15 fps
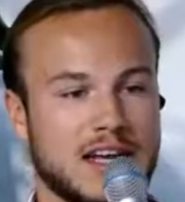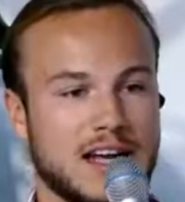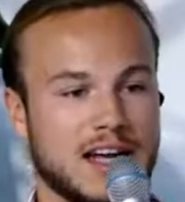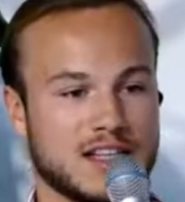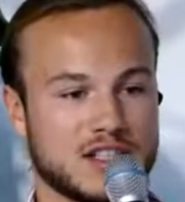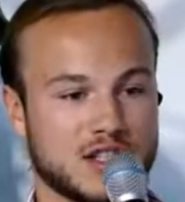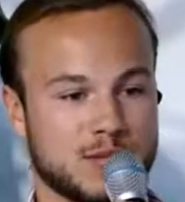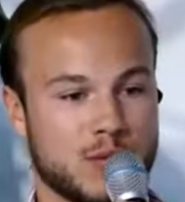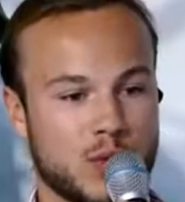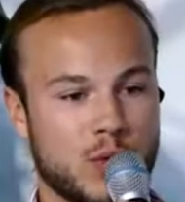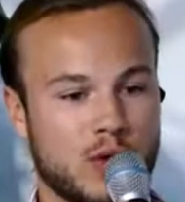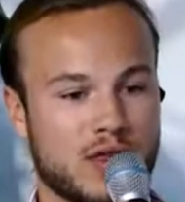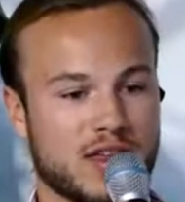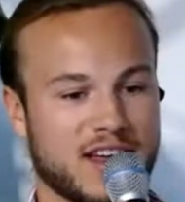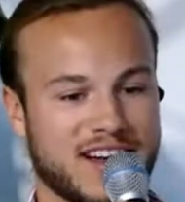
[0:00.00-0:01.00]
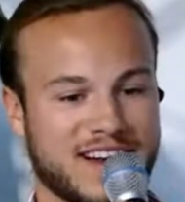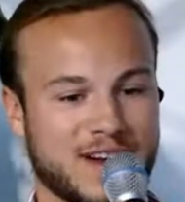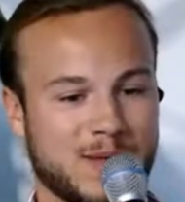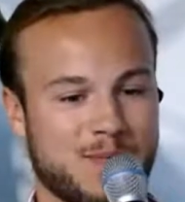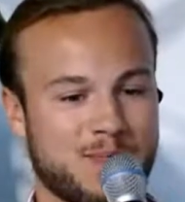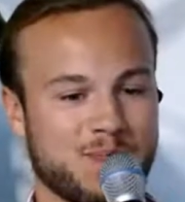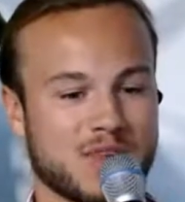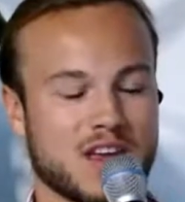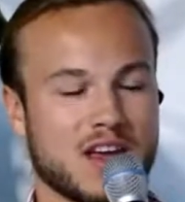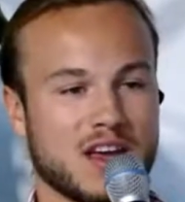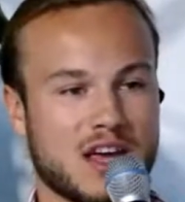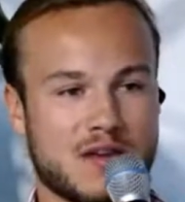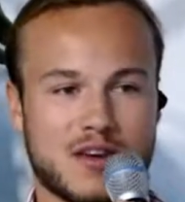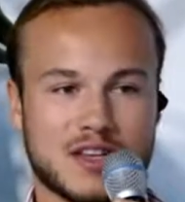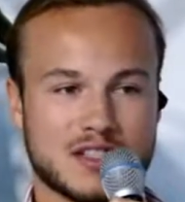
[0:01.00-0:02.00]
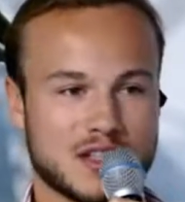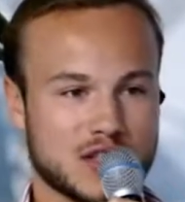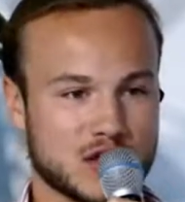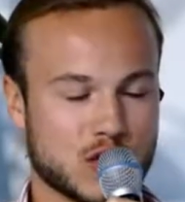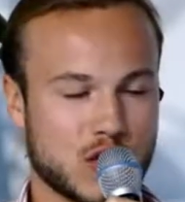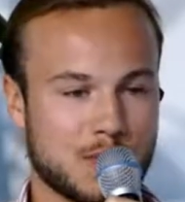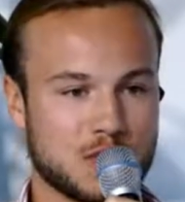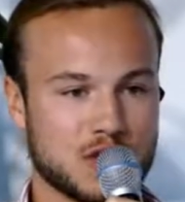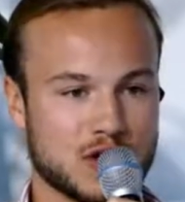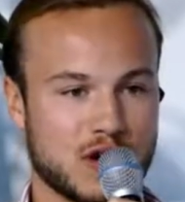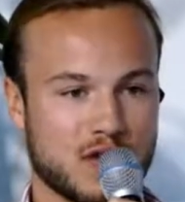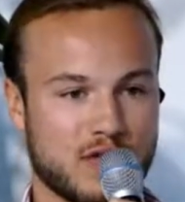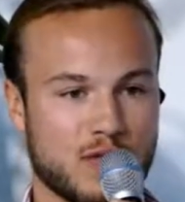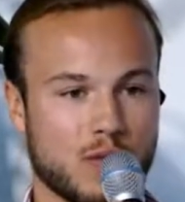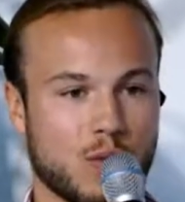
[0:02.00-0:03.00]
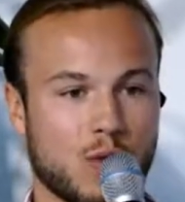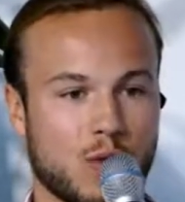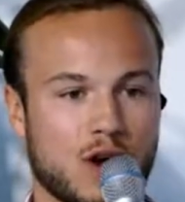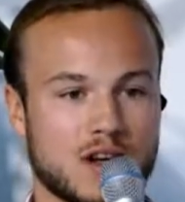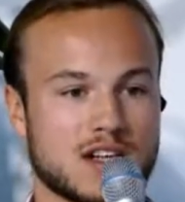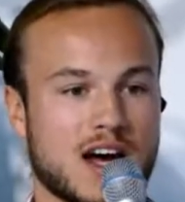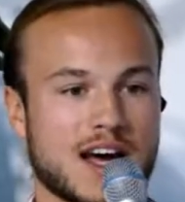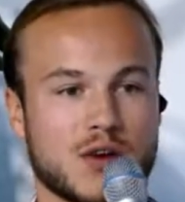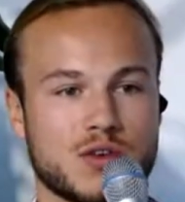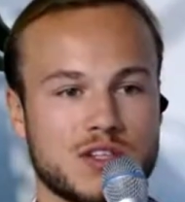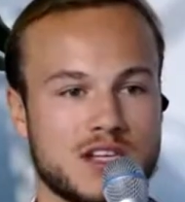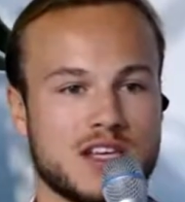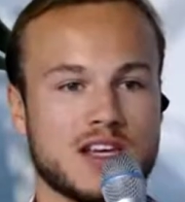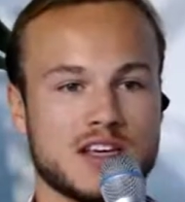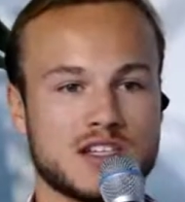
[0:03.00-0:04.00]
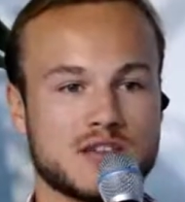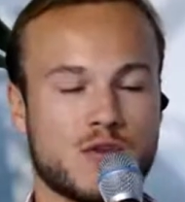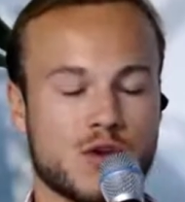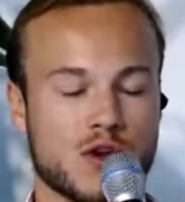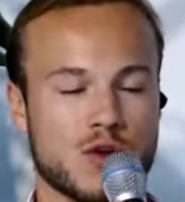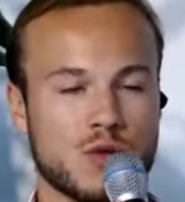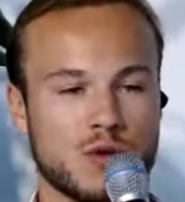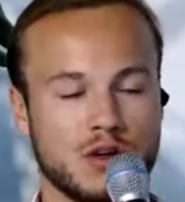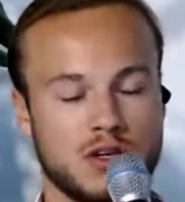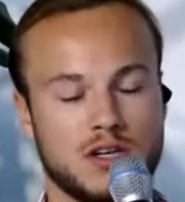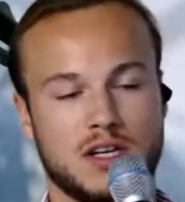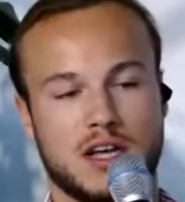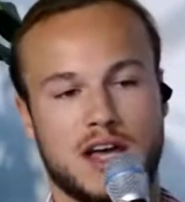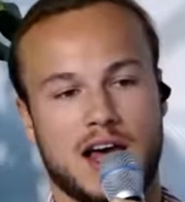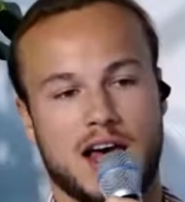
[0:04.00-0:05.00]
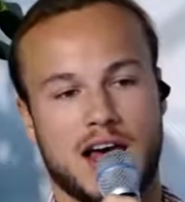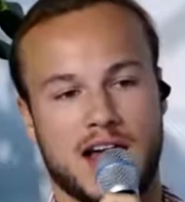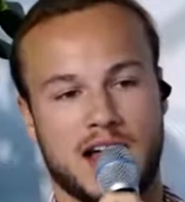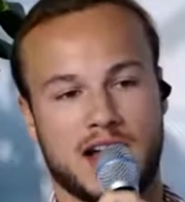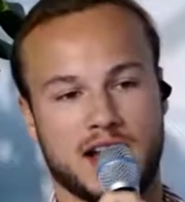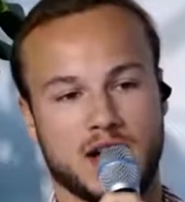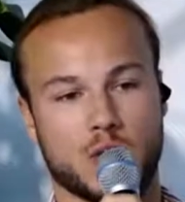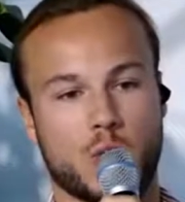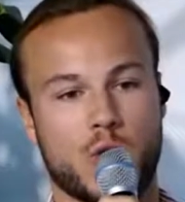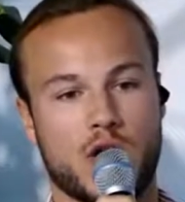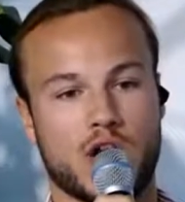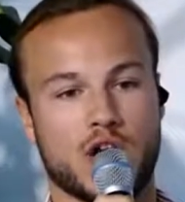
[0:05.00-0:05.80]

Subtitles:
and smooth, give us a description of what IoT is for you and where